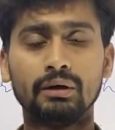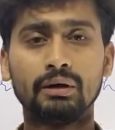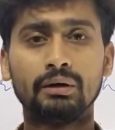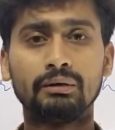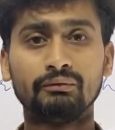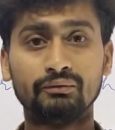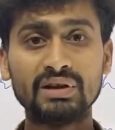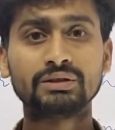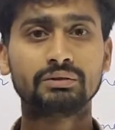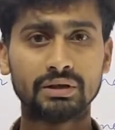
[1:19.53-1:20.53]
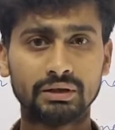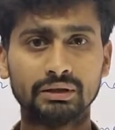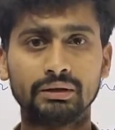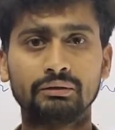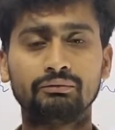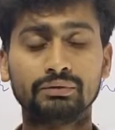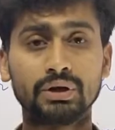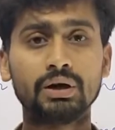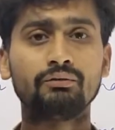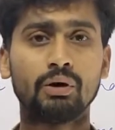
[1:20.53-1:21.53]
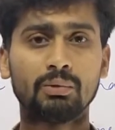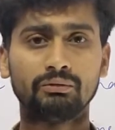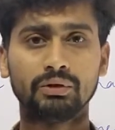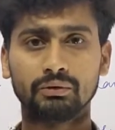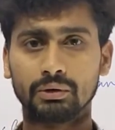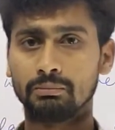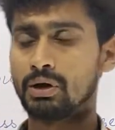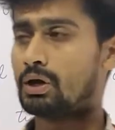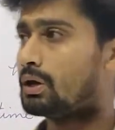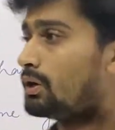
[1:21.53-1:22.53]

V3, third form of the verb.